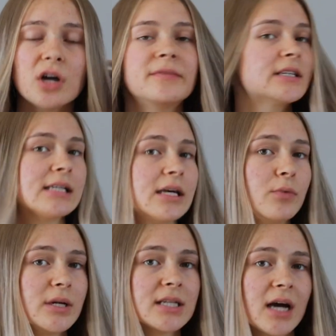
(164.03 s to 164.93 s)
Obviously in
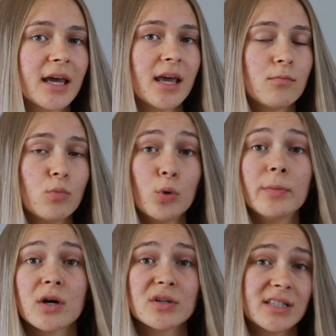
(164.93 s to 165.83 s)
winter I get more
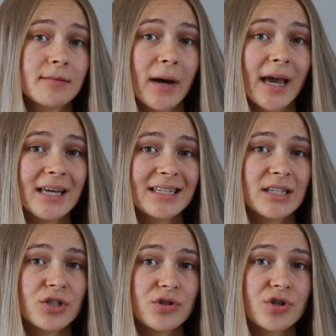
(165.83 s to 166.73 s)
because my hair
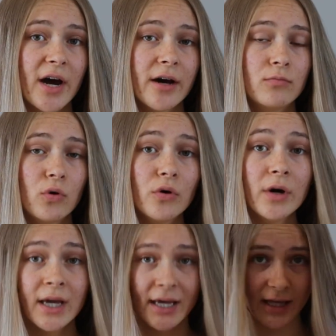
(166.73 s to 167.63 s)
tends to dry out more,
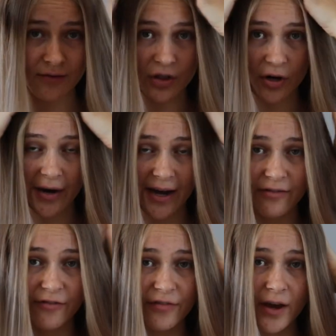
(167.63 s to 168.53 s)
even though I have
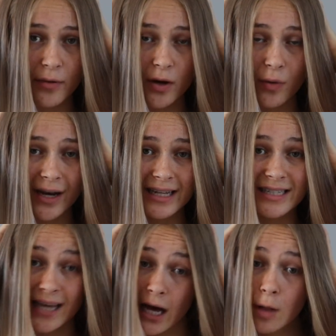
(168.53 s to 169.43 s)
a very oily
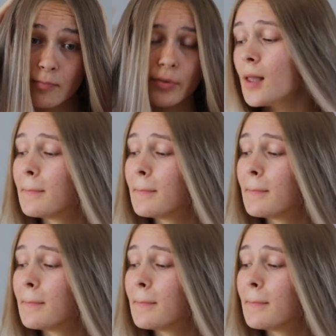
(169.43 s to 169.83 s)
scalp.